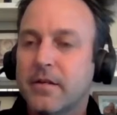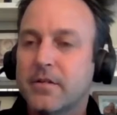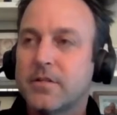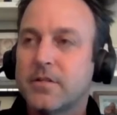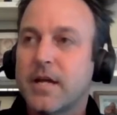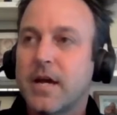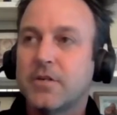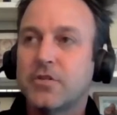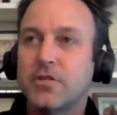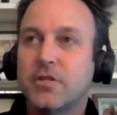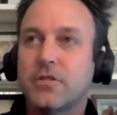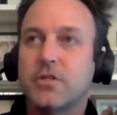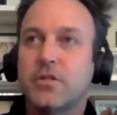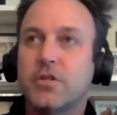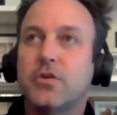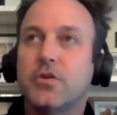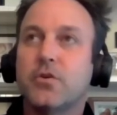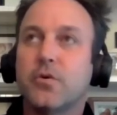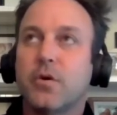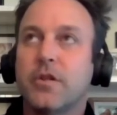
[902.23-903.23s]
that it's not just
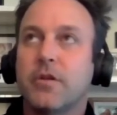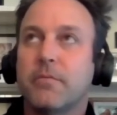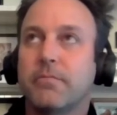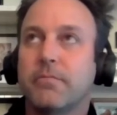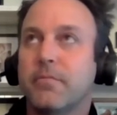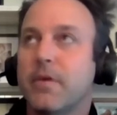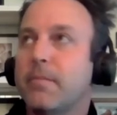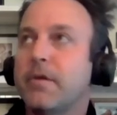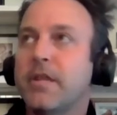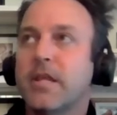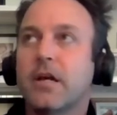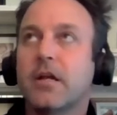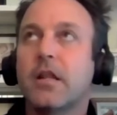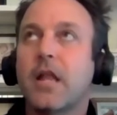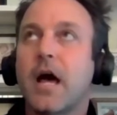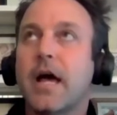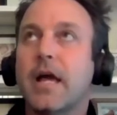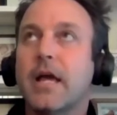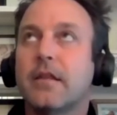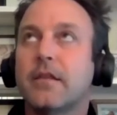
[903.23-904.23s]
you and maybe the
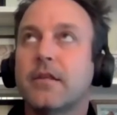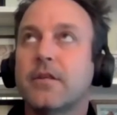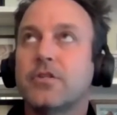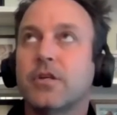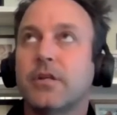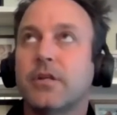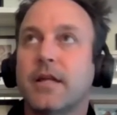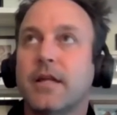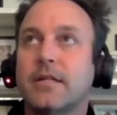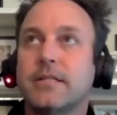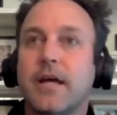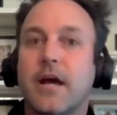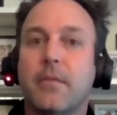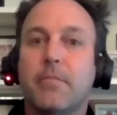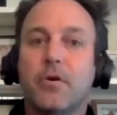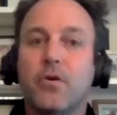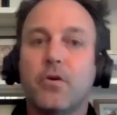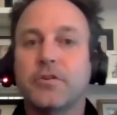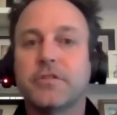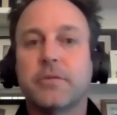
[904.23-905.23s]
client that you let
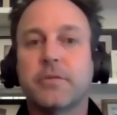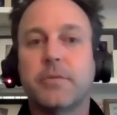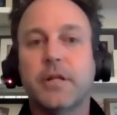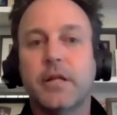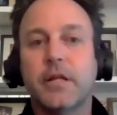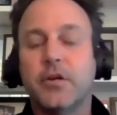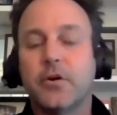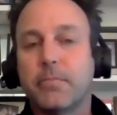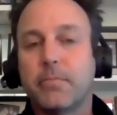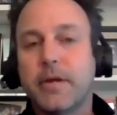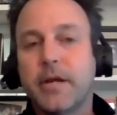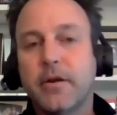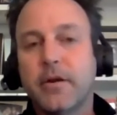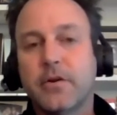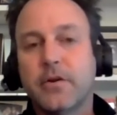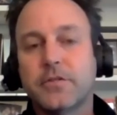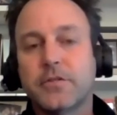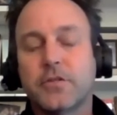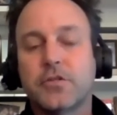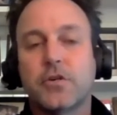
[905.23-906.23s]
down, but ultimately your
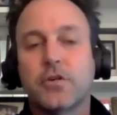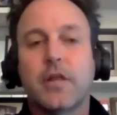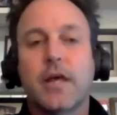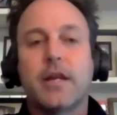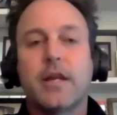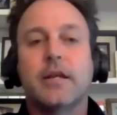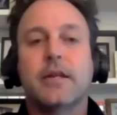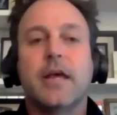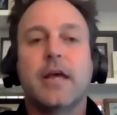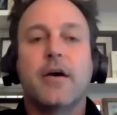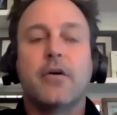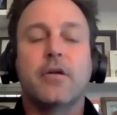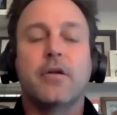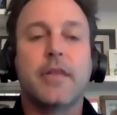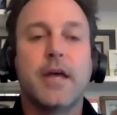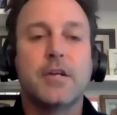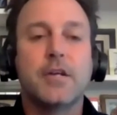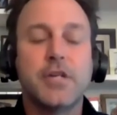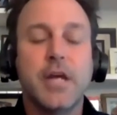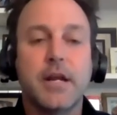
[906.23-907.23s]
peers that you're letting down in
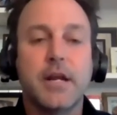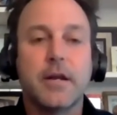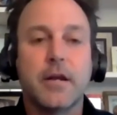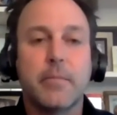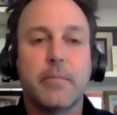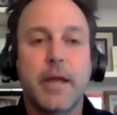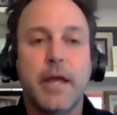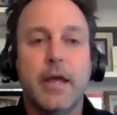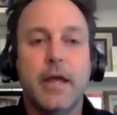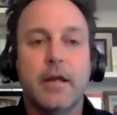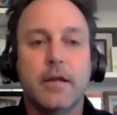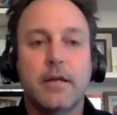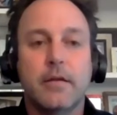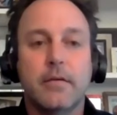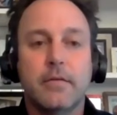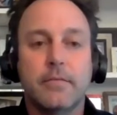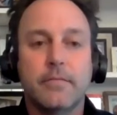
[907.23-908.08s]
that chain of command.